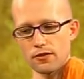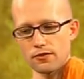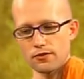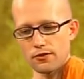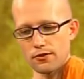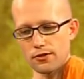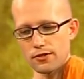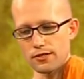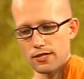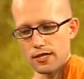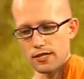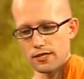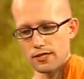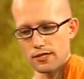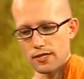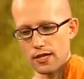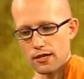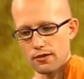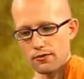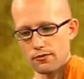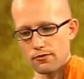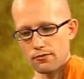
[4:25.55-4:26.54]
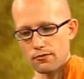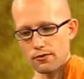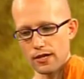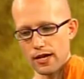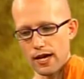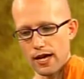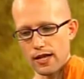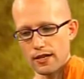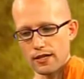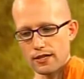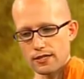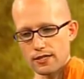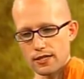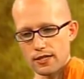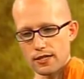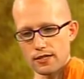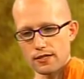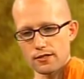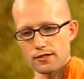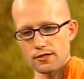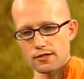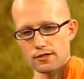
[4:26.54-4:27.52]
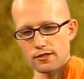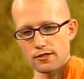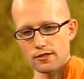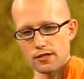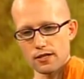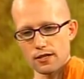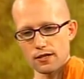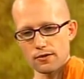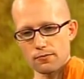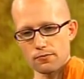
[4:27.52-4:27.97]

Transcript: So it says that reality is,